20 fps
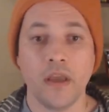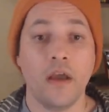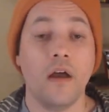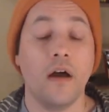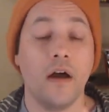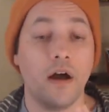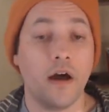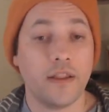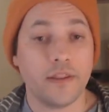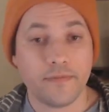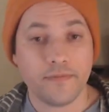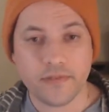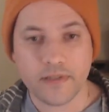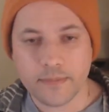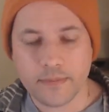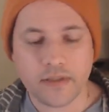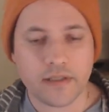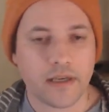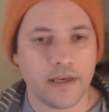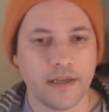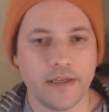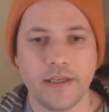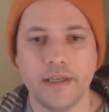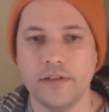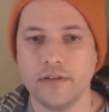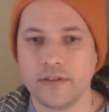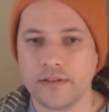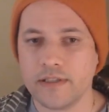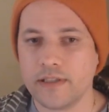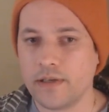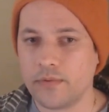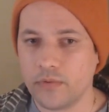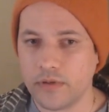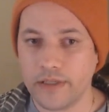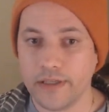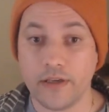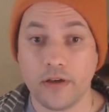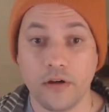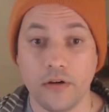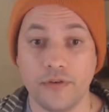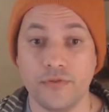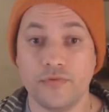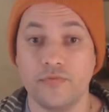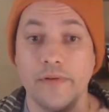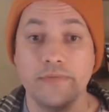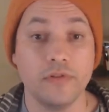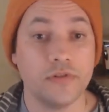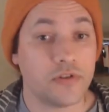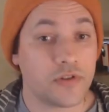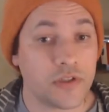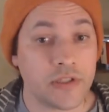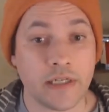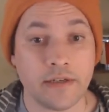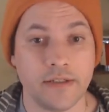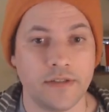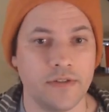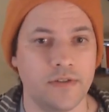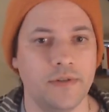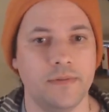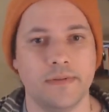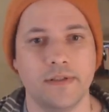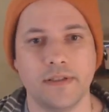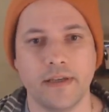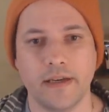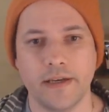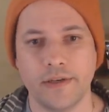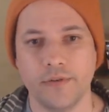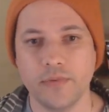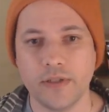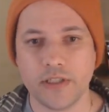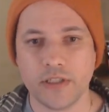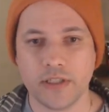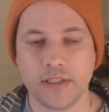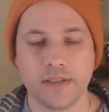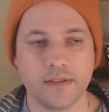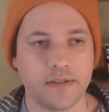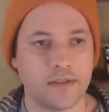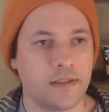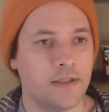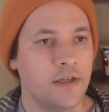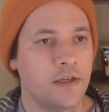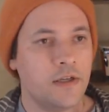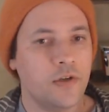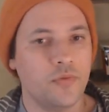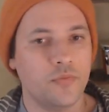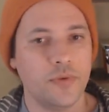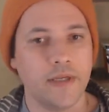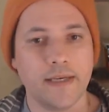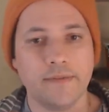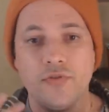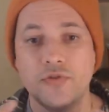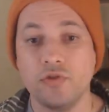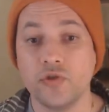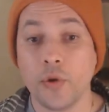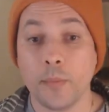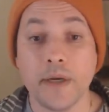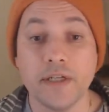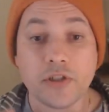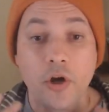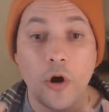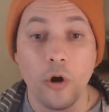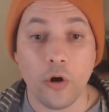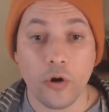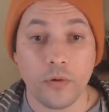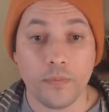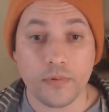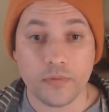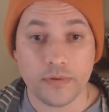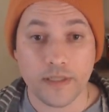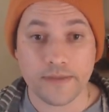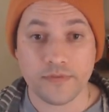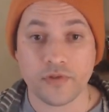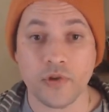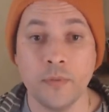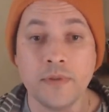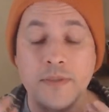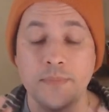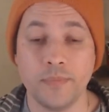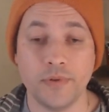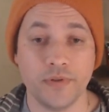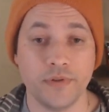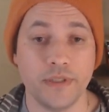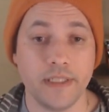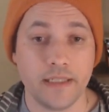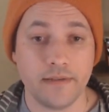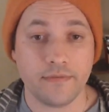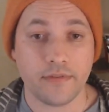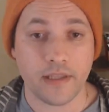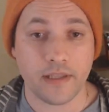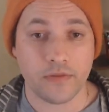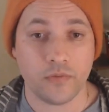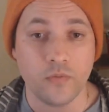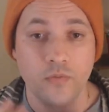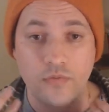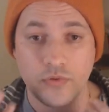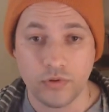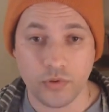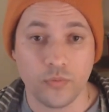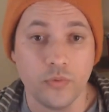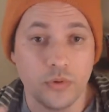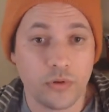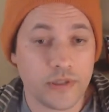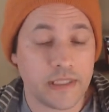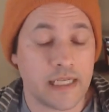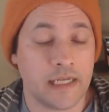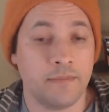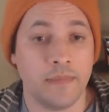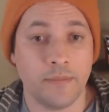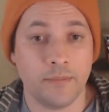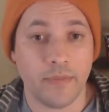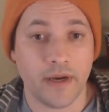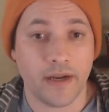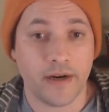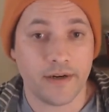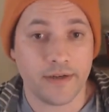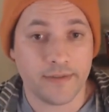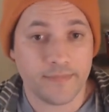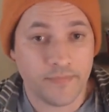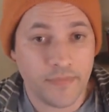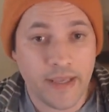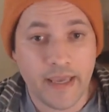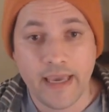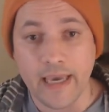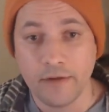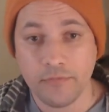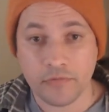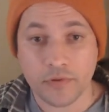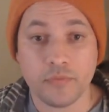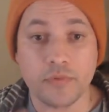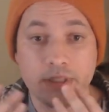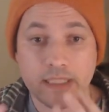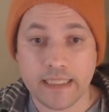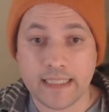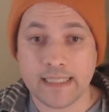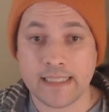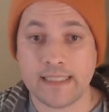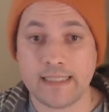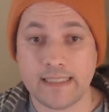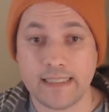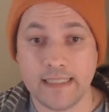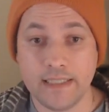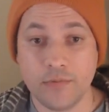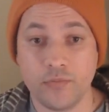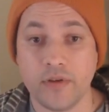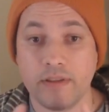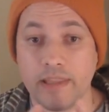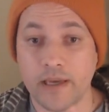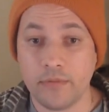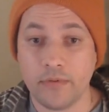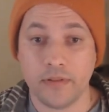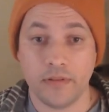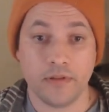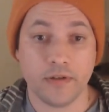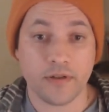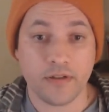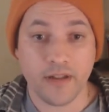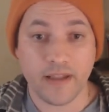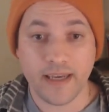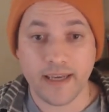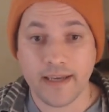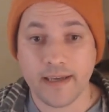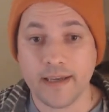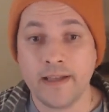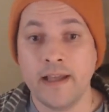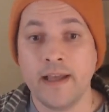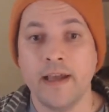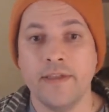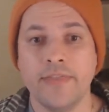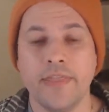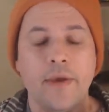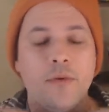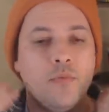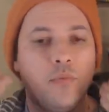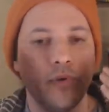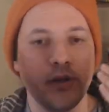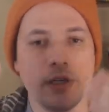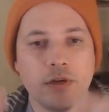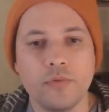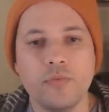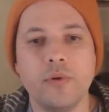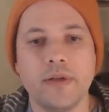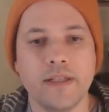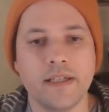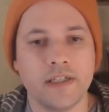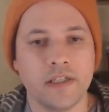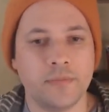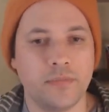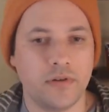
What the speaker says: On the flip side, he looks at what he calls revolutionary suicide, which is we have so much hope, we have so much belief that the world can be better, and we really can see what that would look like, that we are willing to put